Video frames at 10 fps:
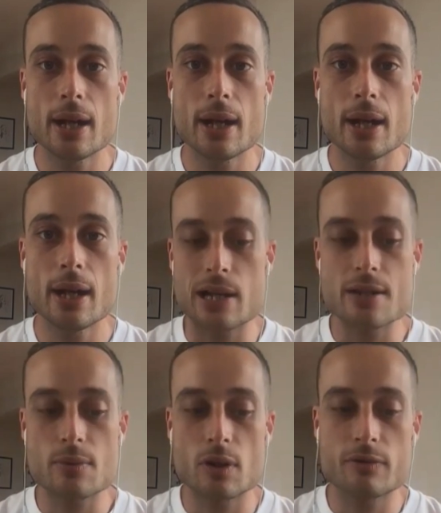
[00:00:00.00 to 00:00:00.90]
There was days
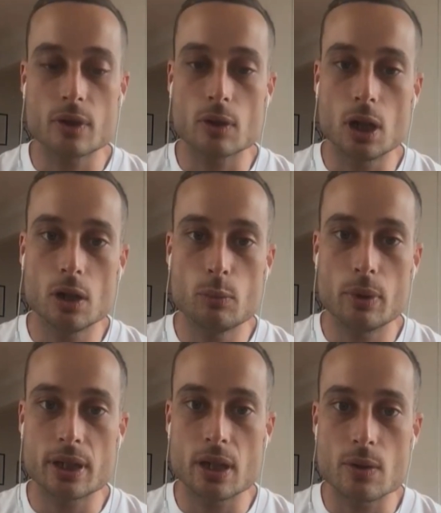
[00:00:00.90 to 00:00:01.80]
where I'd feel low,
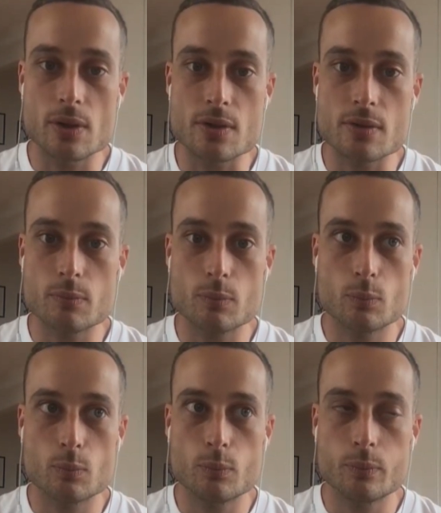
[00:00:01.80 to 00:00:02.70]
but
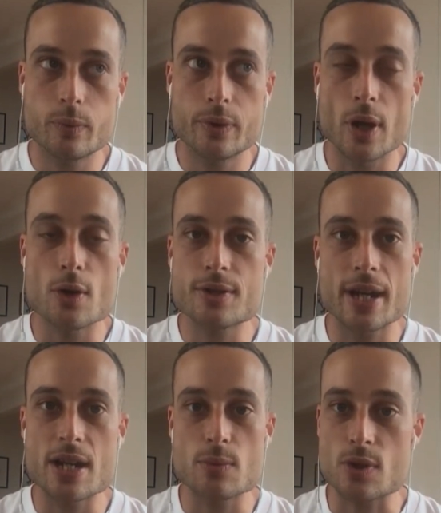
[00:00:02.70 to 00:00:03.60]
those
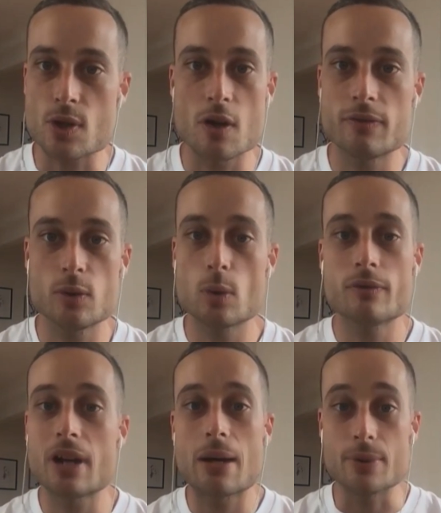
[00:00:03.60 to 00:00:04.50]
days were so few and
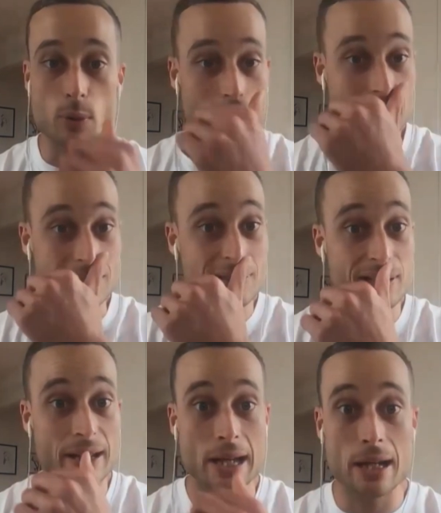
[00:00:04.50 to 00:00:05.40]
far between.
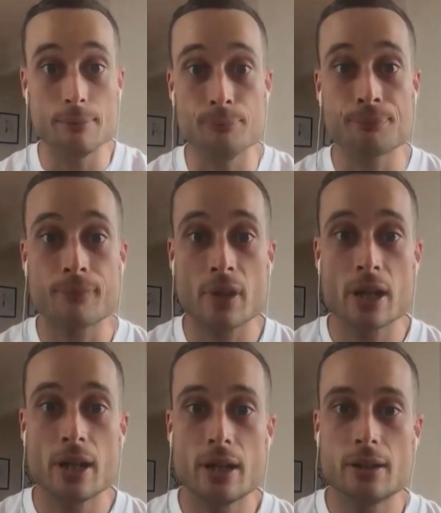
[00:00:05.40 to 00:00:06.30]

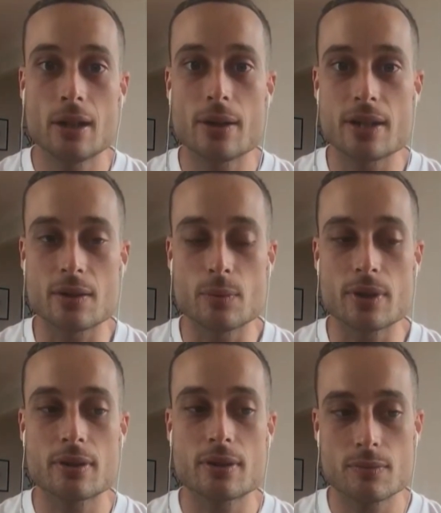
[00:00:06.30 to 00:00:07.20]
Knowing that you're with
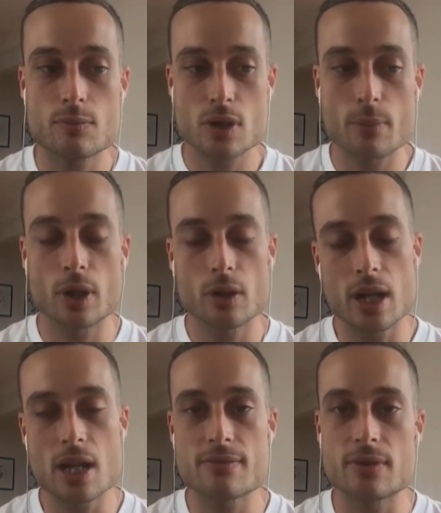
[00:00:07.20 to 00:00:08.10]
somebody who
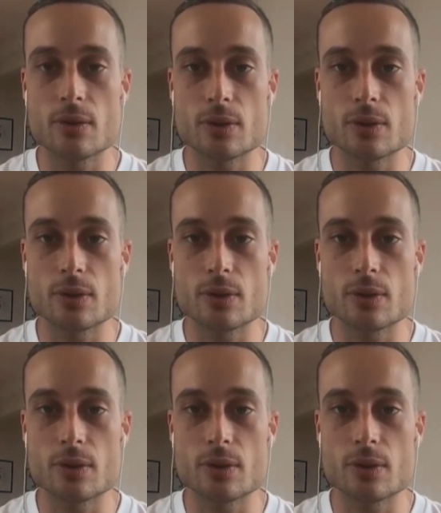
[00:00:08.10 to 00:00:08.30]
cares for you, it